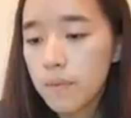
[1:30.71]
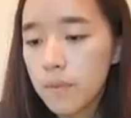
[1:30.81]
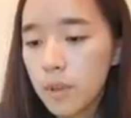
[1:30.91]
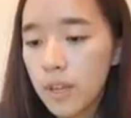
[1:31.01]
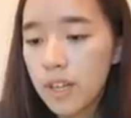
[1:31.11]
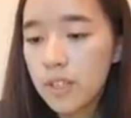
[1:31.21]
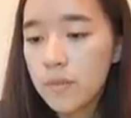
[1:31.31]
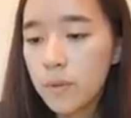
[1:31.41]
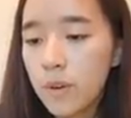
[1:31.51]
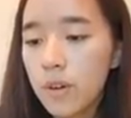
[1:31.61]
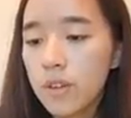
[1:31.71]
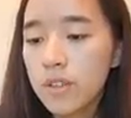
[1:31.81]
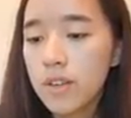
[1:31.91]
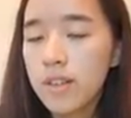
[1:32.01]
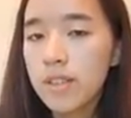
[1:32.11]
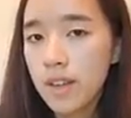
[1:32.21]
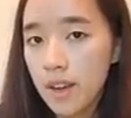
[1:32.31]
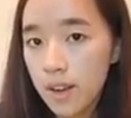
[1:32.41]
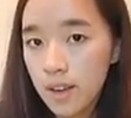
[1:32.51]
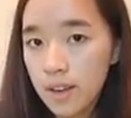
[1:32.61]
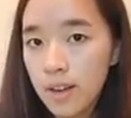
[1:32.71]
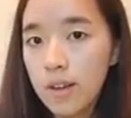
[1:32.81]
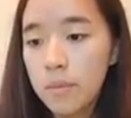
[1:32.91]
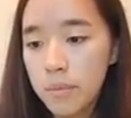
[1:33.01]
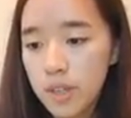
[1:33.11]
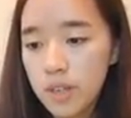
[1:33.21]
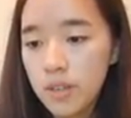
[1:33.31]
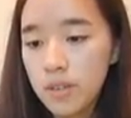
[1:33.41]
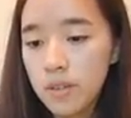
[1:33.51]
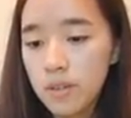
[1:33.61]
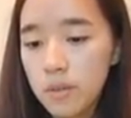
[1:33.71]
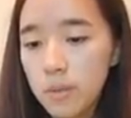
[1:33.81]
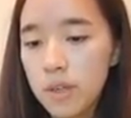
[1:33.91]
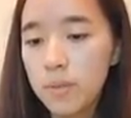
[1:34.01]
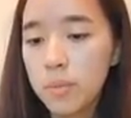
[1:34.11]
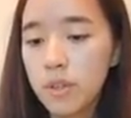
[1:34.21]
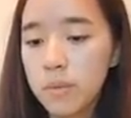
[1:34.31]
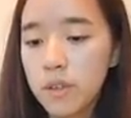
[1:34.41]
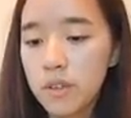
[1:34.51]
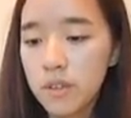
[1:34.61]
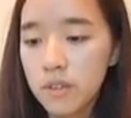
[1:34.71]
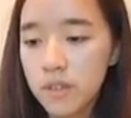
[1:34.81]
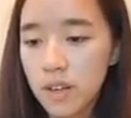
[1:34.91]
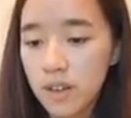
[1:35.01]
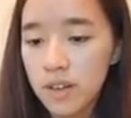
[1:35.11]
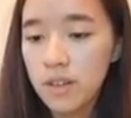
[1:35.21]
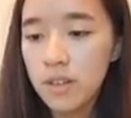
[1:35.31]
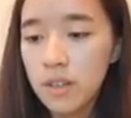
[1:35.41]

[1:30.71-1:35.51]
lengths for sides A and B, we can put them in on the other side.